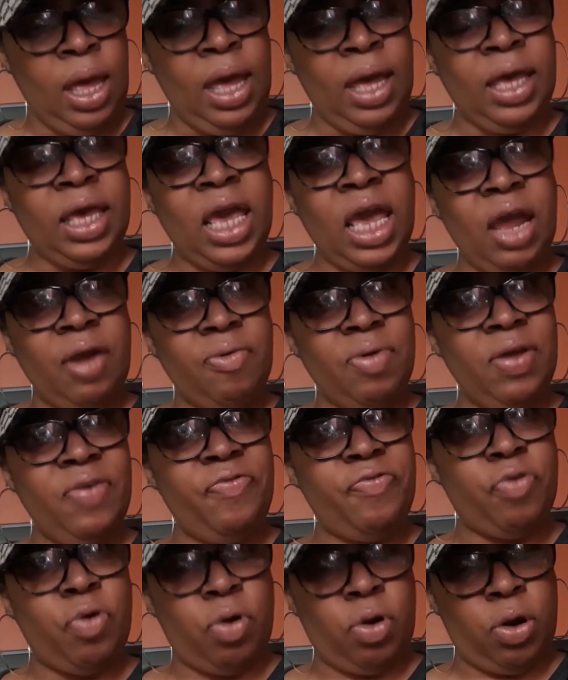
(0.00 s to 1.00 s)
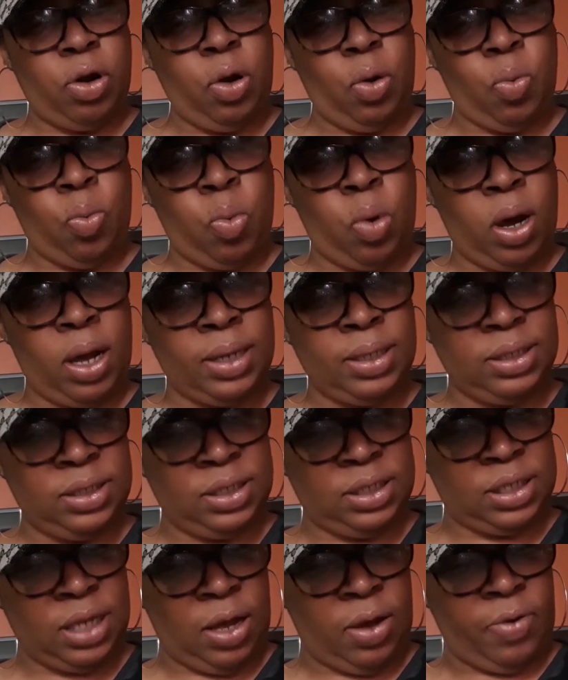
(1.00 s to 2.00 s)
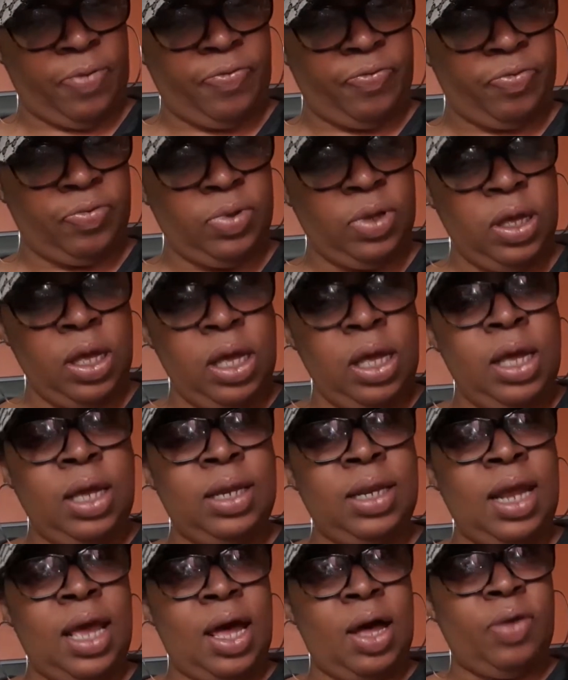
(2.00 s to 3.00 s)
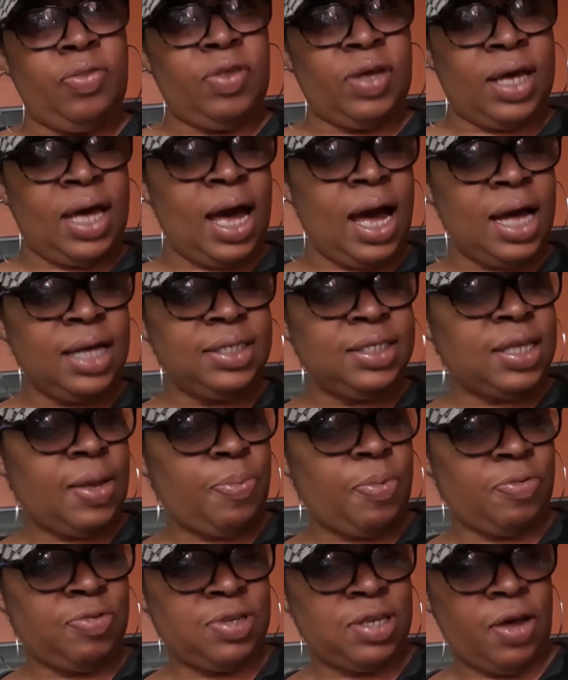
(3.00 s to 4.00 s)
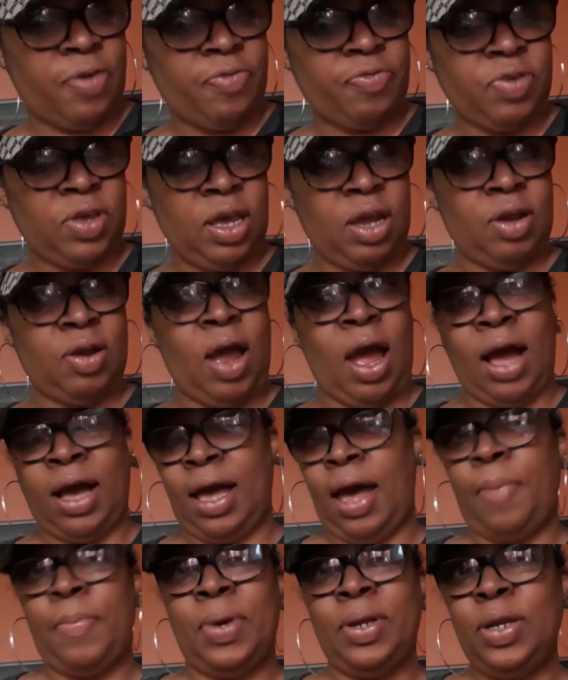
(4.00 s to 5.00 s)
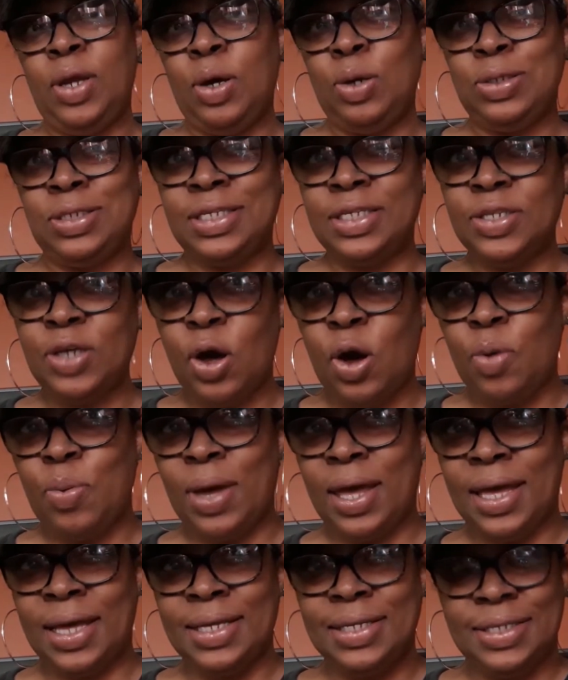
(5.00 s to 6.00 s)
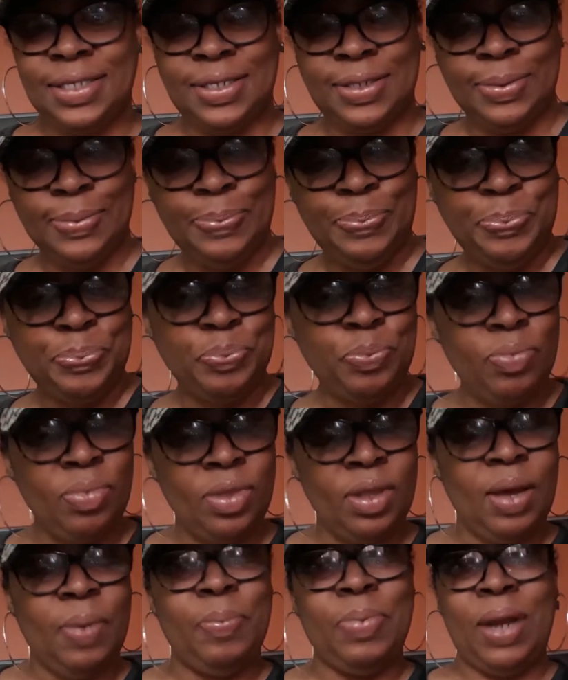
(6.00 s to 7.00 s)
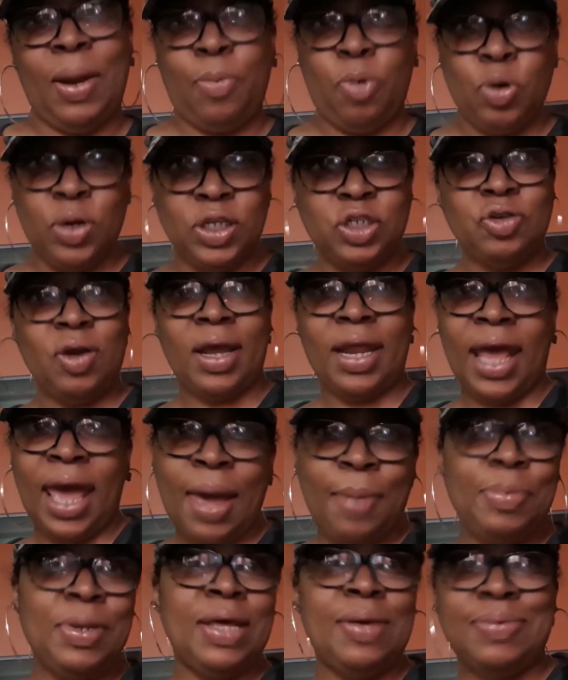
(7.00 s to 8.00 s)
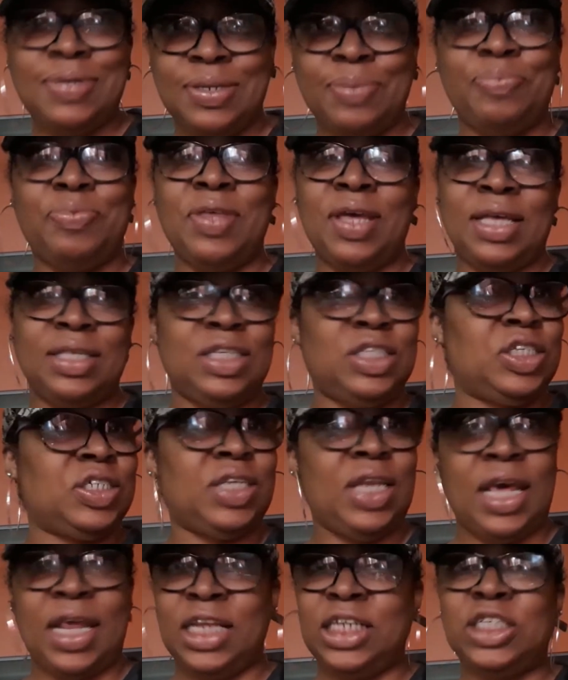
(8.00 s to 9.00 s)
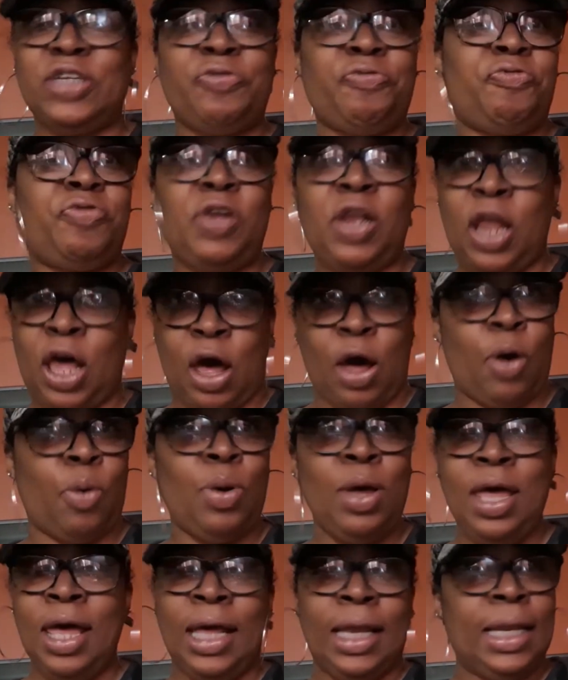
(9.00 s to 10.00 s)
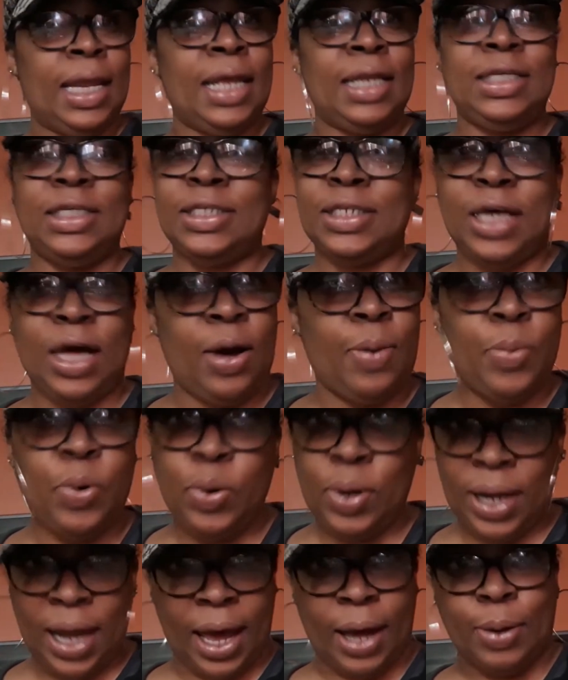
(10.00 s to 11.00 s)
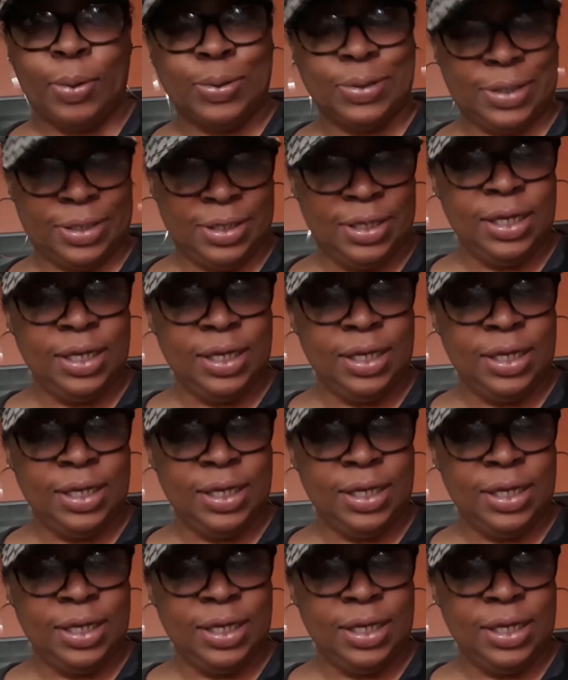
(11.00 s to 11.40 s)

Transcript: Caring for oneself. Now, the concept of self care, I got my notes as always, but I'm going to try to ad lib some things and just let it just flow. Let it just come on out.